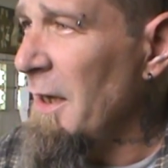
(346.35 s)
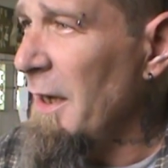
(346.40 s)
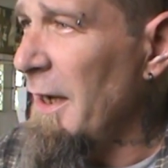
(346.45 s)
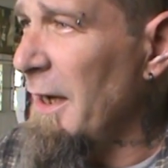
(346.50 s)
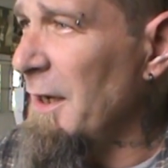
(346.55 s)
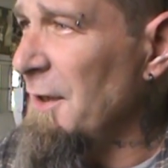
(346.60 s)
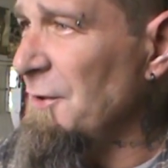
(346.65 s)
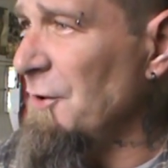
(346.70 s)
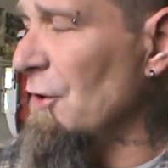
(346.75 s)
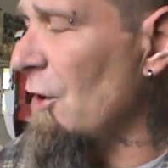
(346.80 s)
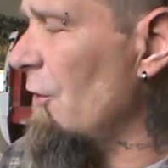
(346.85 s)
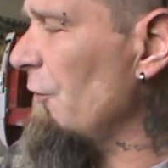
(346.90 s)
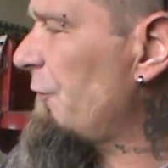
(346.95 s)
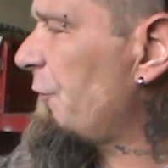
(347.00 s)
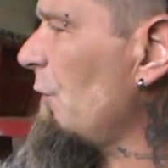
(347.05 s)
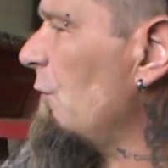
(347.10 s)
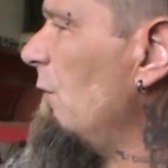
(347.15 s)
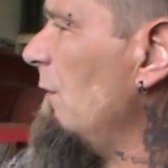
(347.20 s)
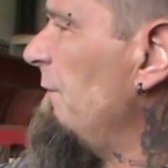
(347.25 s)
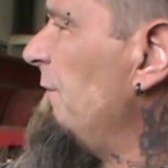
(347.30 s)
And you
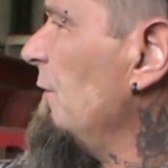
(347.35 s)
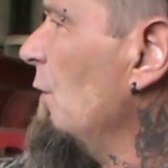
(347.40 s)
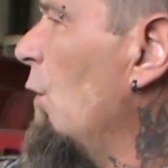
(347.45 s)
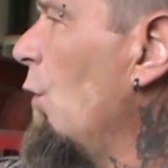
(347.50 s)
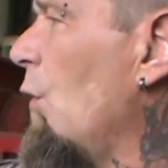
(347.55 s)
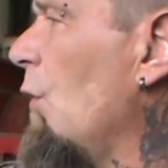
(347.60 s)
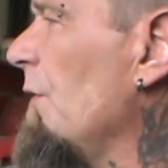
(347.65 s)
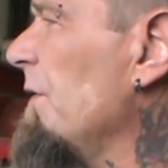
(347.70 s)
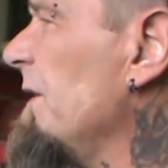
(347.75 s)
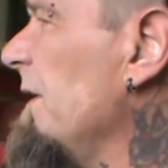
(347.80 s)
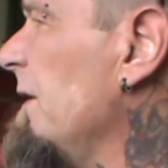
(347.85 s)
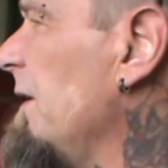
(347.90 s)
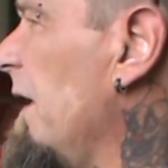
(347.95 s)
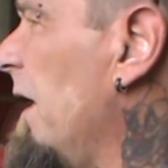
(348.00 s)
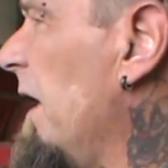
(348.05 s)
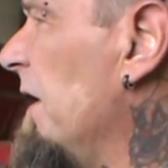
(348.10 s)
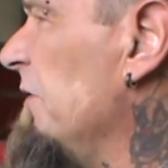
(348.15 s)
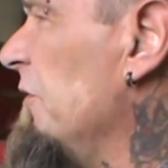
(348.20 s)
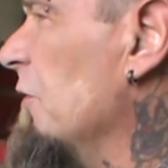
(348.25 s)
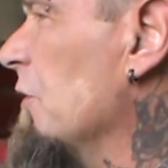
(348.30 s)
also, if you hold it
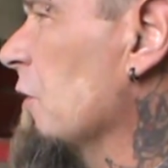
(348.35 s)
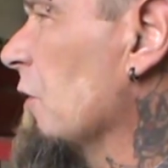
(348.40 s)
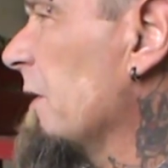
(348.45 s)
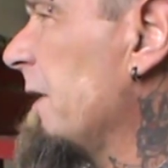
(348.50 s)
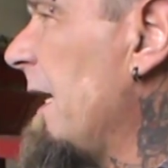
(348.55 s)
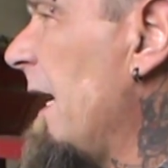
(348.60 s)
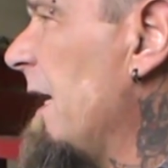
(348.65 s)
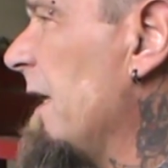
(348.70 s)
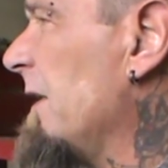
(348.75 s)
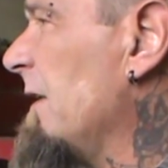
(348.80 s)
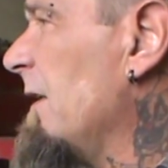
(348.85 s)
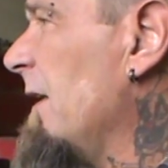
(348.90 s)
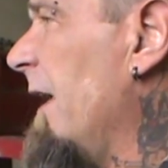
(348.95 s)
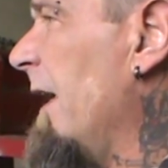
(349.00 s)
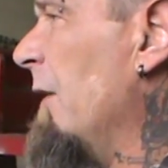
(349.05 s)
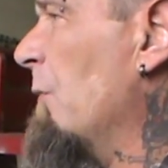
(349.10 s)
and you look at it